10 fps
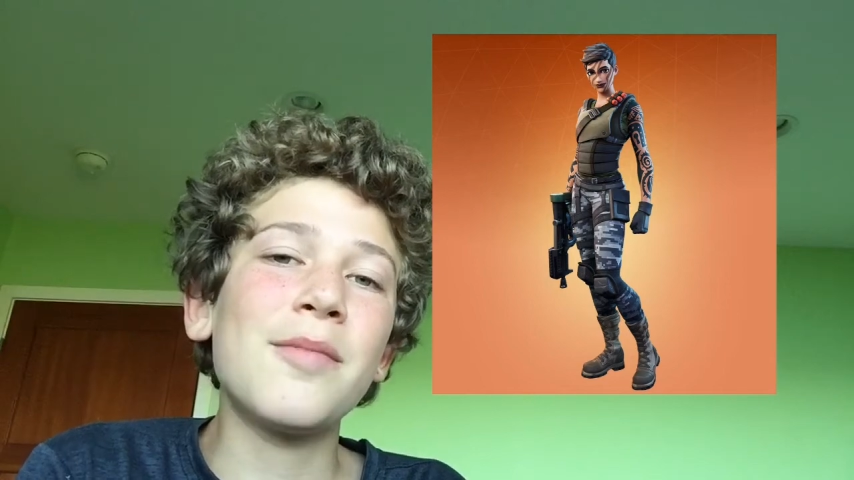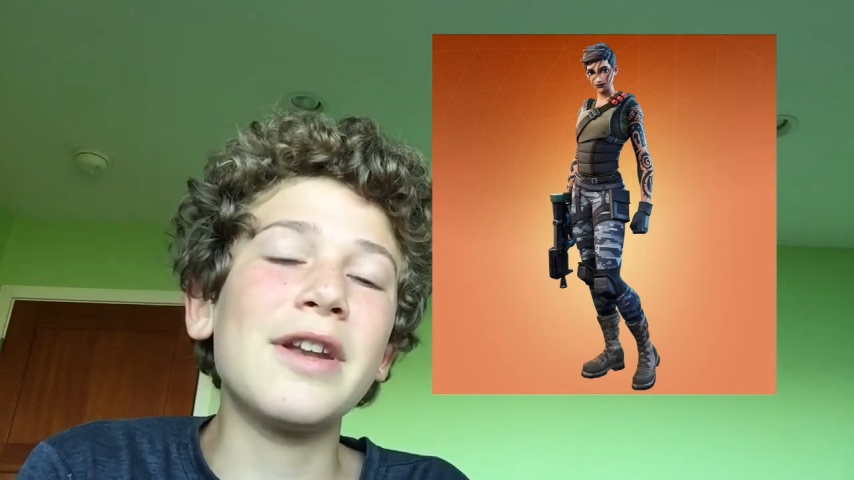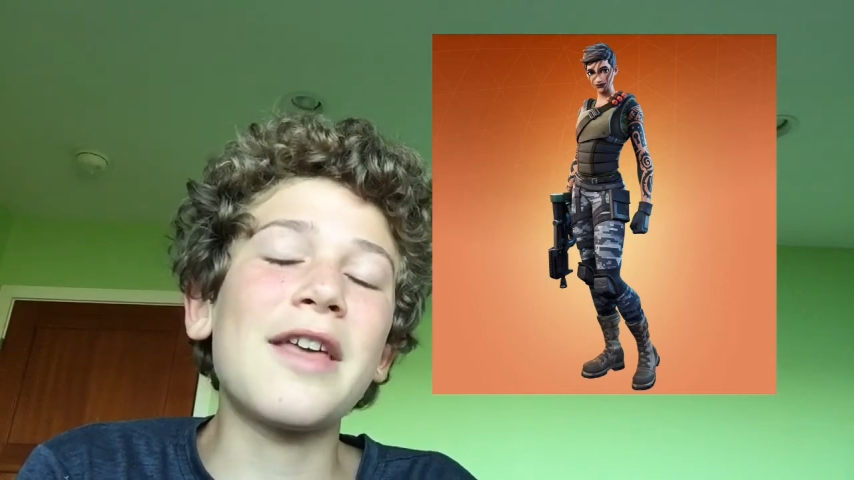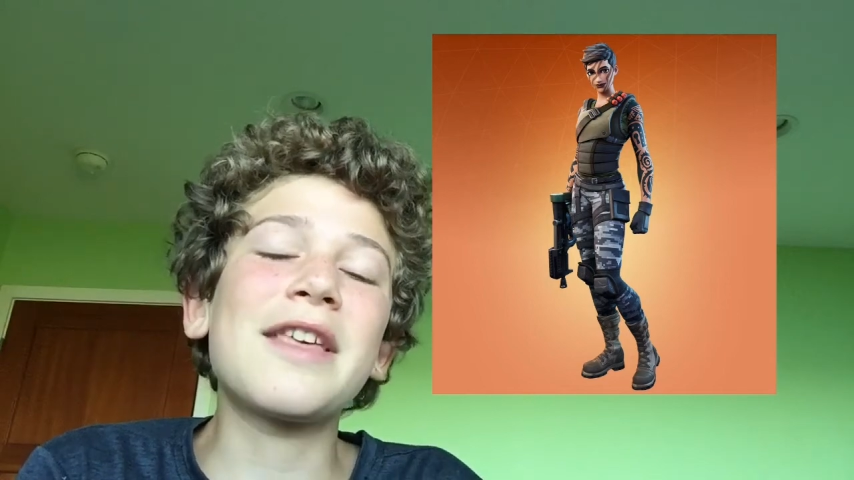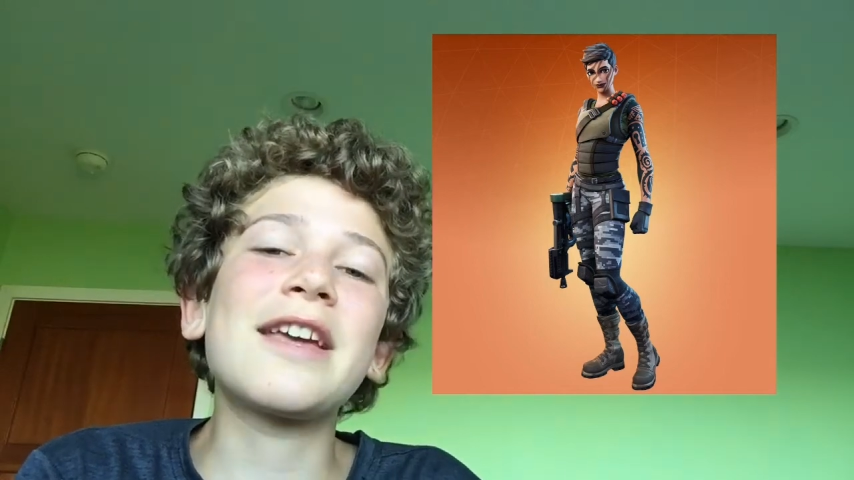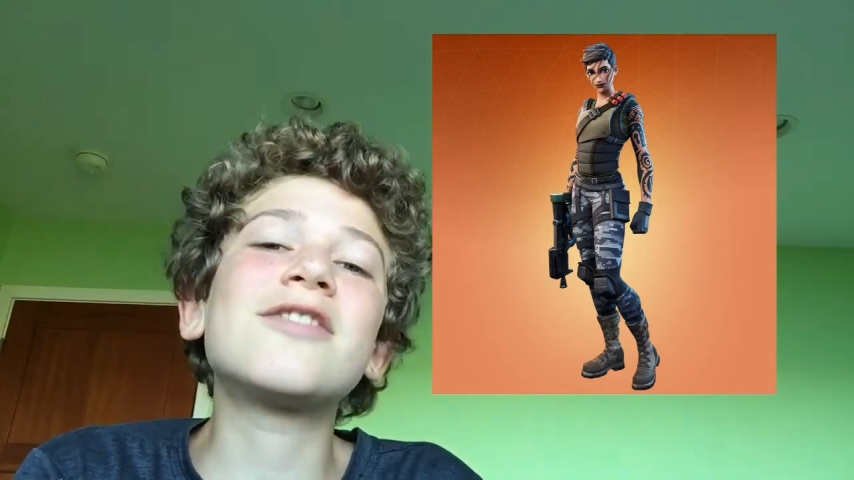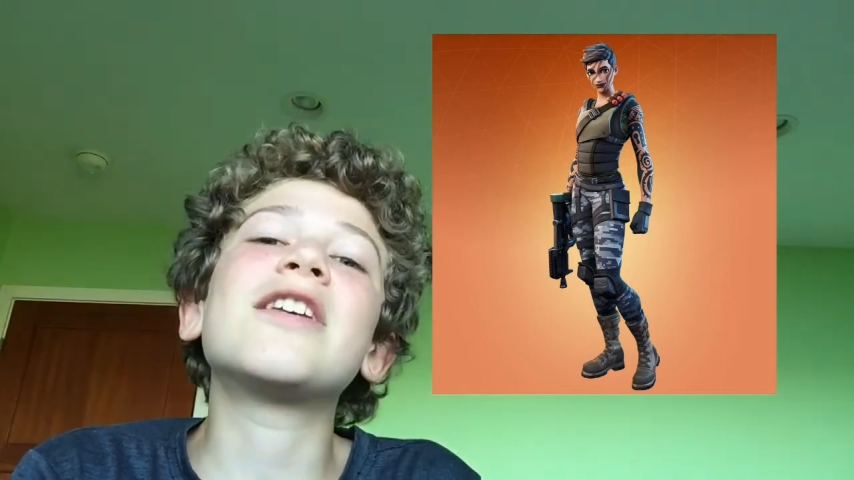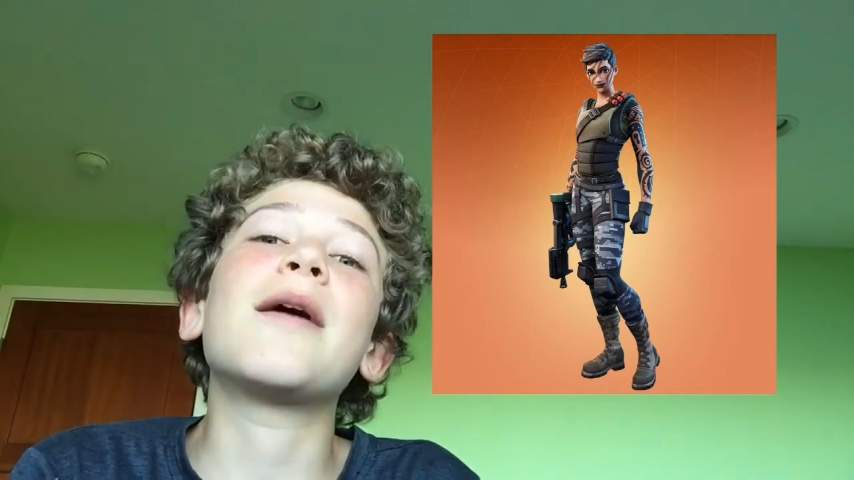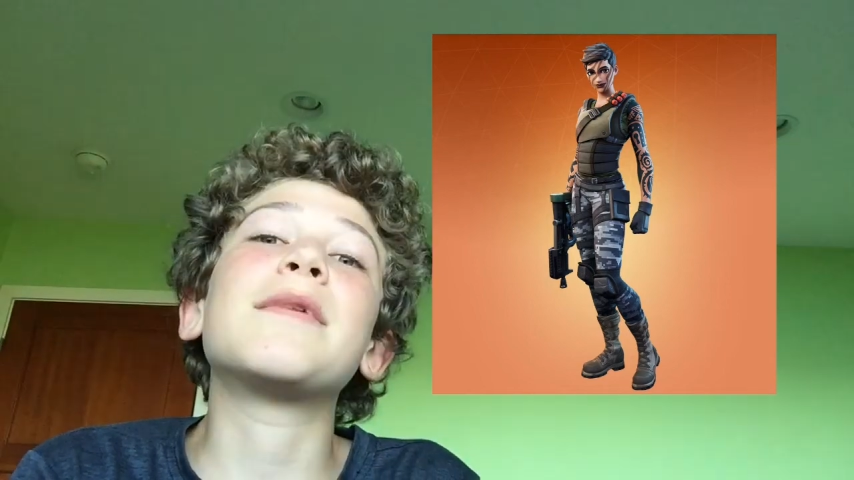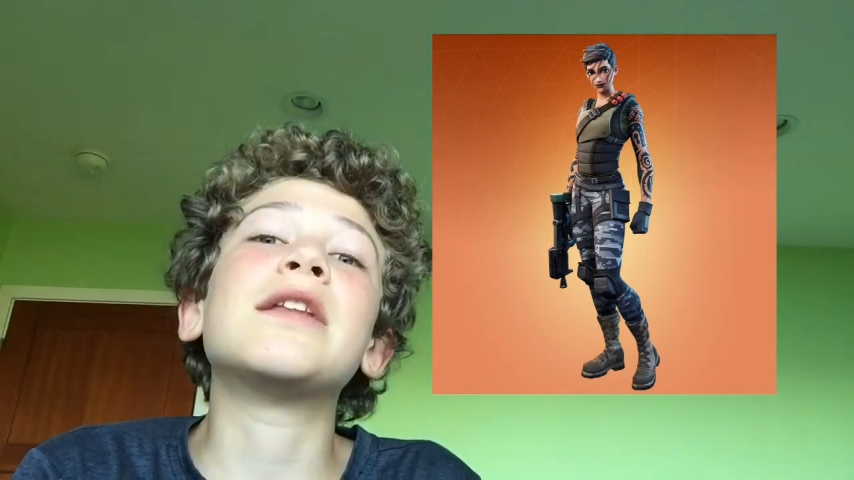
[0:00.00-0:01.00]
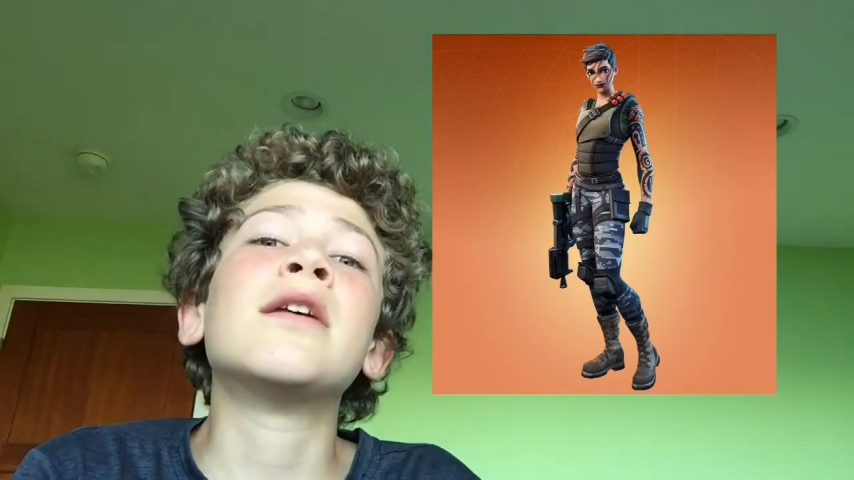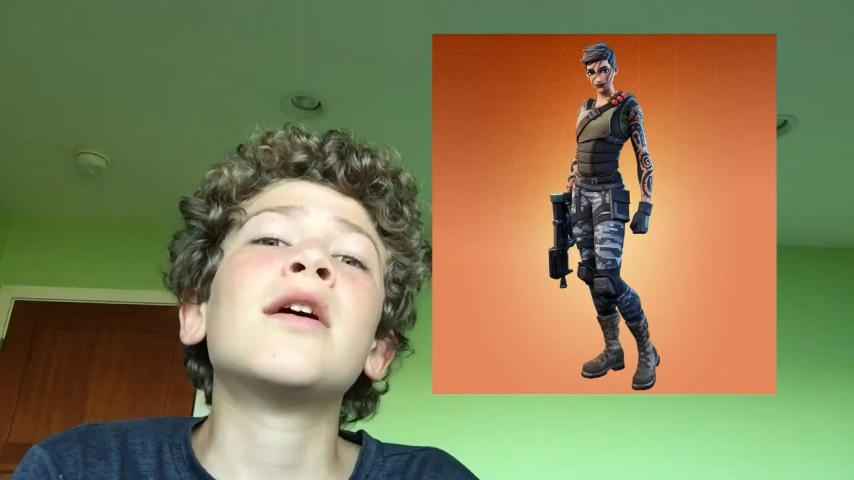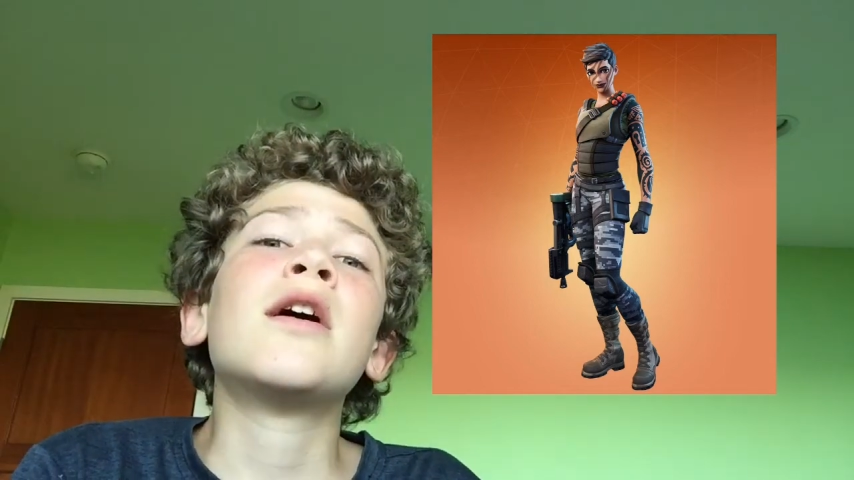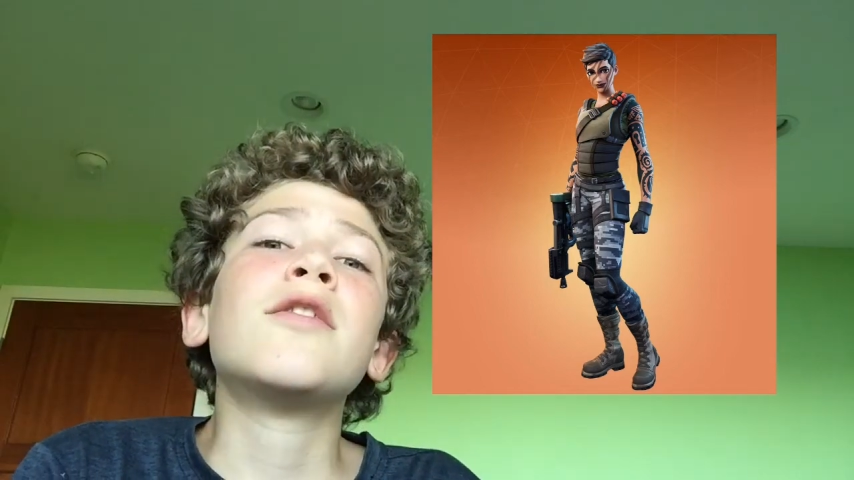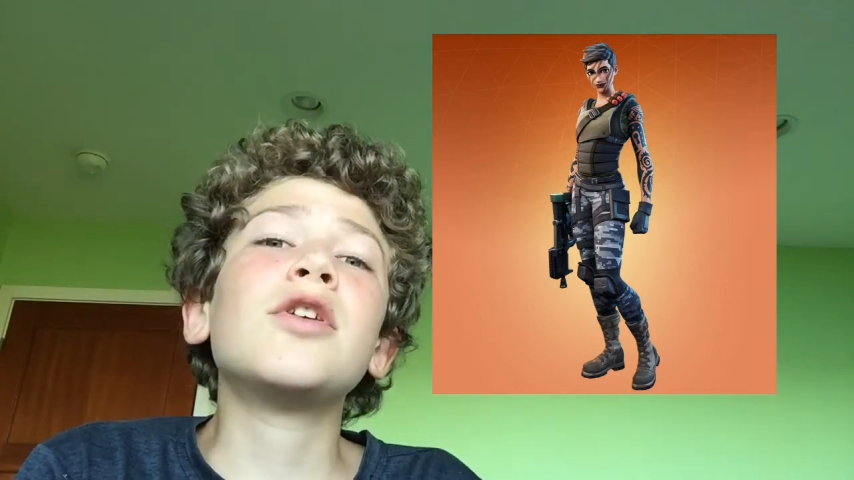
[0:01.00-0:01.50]
but I think
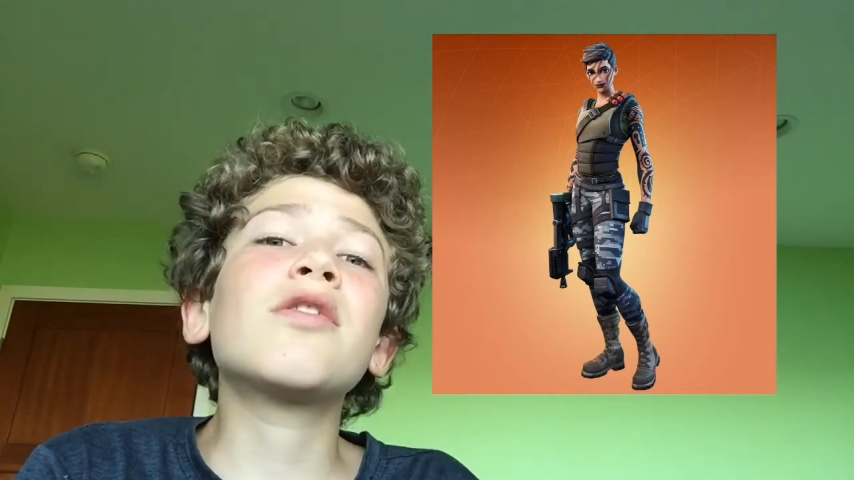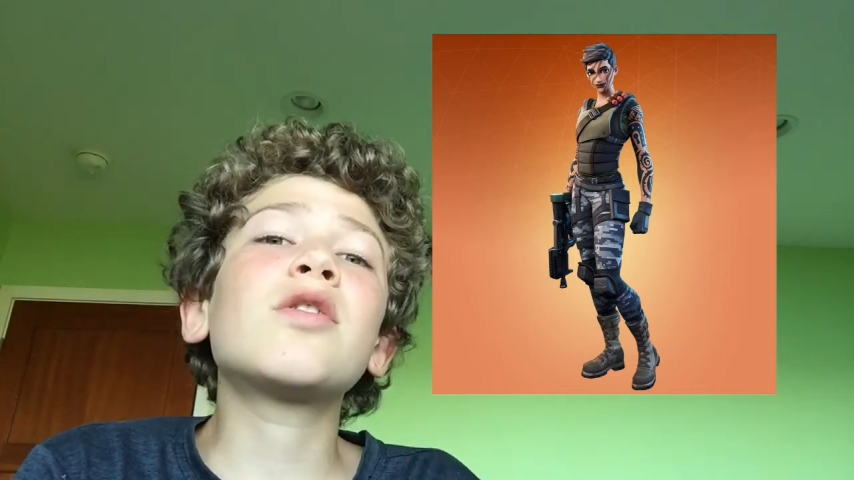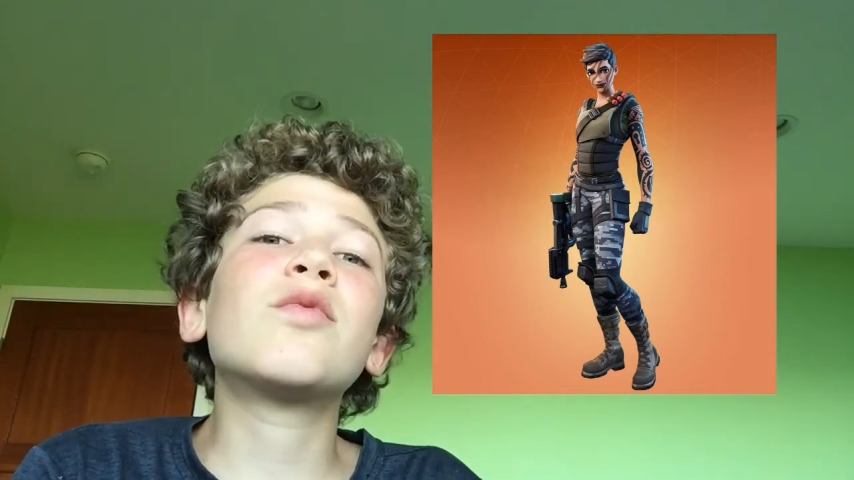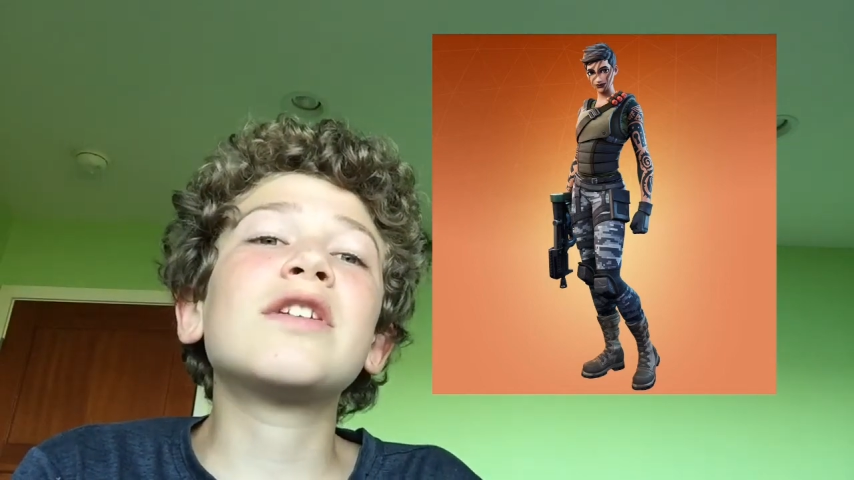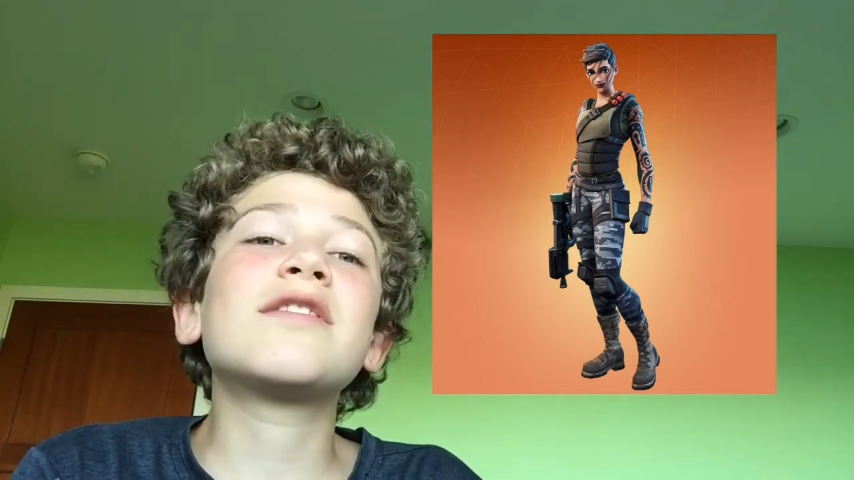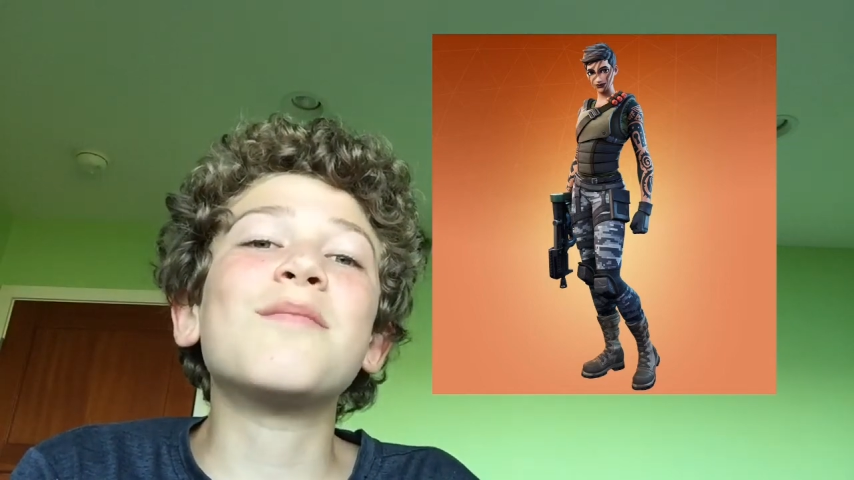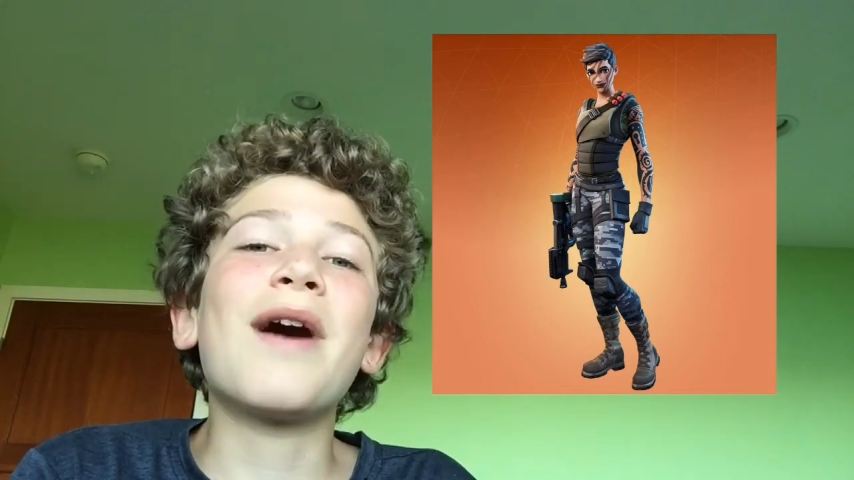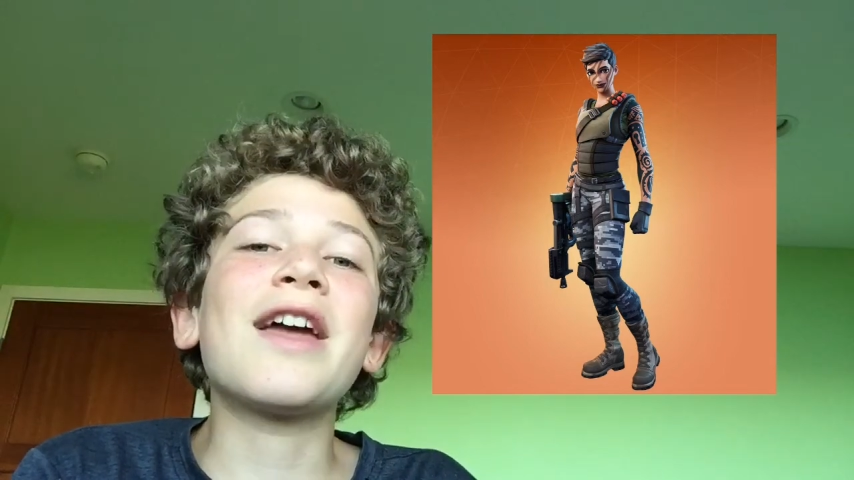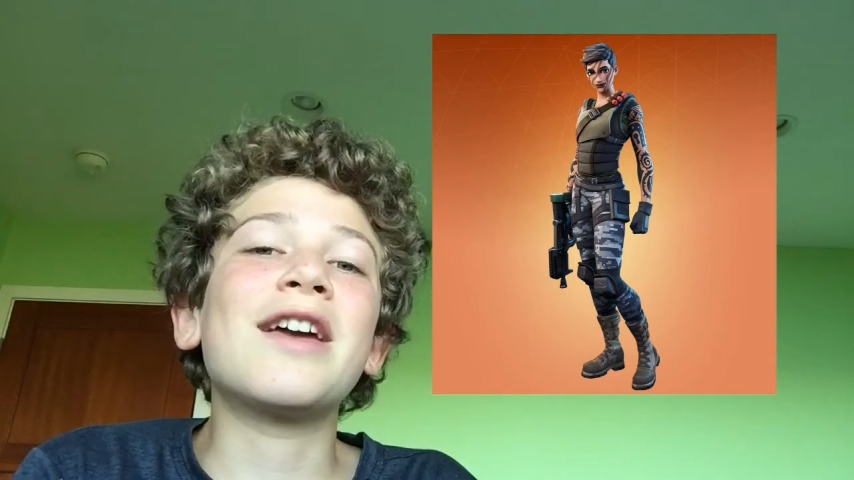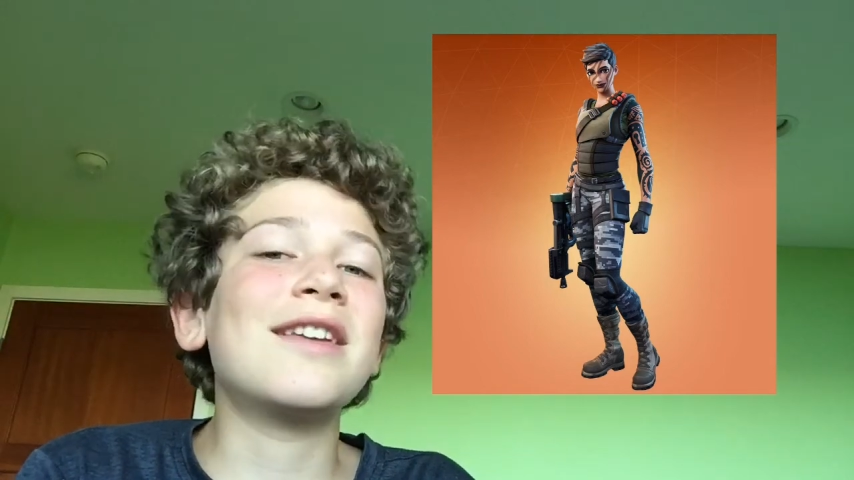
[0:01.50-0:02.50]
the only reason Maya